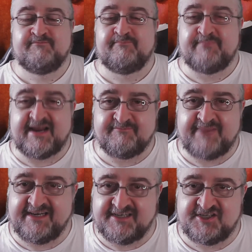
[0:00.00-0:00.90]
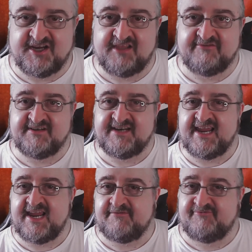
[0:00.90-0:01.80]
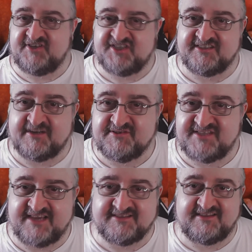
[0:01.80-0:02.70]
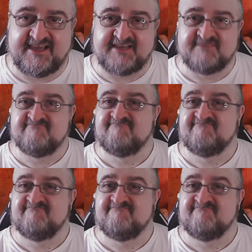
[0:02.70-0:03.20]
backbiting each other and throwing each other downstairs and things.